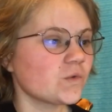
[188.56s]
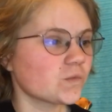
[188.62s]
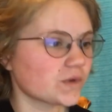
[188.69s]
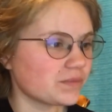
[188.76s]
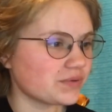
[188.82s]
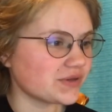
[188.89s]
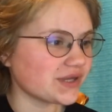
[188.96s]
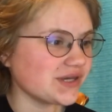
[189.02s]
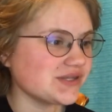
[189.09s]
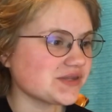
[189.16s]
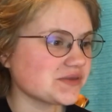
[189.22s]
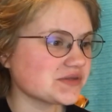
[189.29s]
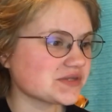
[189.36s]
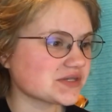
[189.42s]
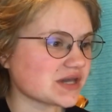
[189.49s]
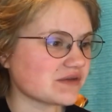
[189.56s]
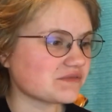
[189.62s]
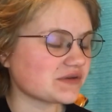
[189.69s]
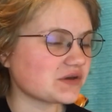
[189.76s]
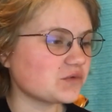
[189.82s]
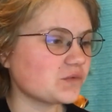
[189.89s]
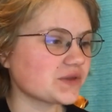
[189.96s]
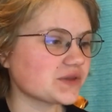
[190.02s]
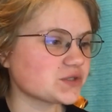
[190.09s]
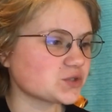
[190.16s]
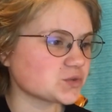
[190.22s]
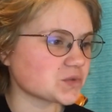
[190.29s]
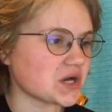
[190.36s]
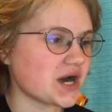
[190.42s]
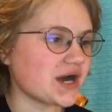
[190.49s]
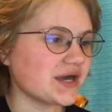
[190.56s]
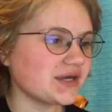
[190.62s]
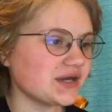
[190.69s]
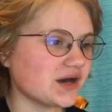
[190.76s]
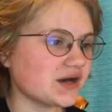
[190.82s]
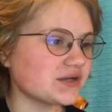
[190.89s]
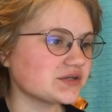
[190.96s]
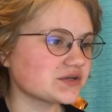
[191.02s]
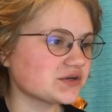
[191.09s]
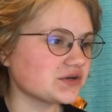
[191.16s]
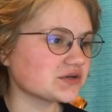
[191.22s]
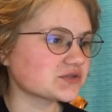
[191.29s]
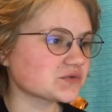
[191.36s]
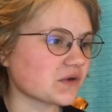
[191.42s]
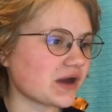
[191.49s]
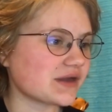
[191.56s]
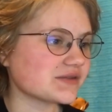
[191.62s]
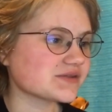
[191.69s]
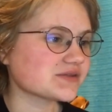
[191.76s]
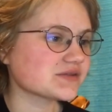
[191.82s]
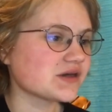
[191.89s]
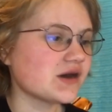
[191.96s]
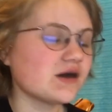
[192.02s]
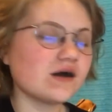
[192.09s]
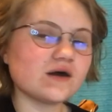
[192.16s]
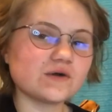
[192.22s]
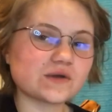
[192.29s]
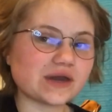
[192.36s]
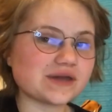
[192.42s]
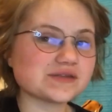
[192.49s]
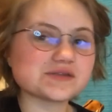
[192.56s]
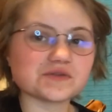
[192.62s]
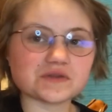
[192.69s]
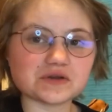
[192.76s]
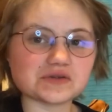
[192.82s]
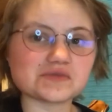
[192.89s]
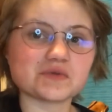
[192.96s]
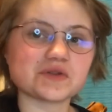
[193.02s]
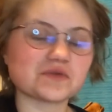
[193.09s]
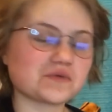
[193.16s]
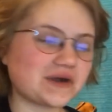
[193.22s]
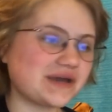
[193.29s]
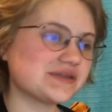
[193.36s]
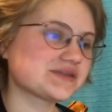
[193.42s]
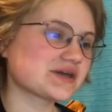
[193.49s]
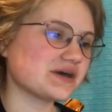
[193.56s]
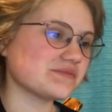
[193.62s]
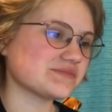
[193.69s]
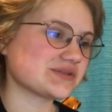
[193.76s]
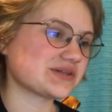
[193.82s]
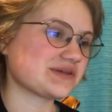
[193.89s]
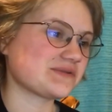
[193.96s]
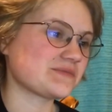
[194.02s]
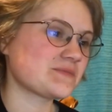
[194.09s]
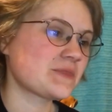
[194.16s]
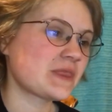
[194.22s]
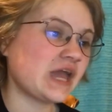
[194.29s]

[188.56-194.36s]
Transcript: Replace the stuffing with dry, uncooked rice. Okay, so there's where the rice comes in.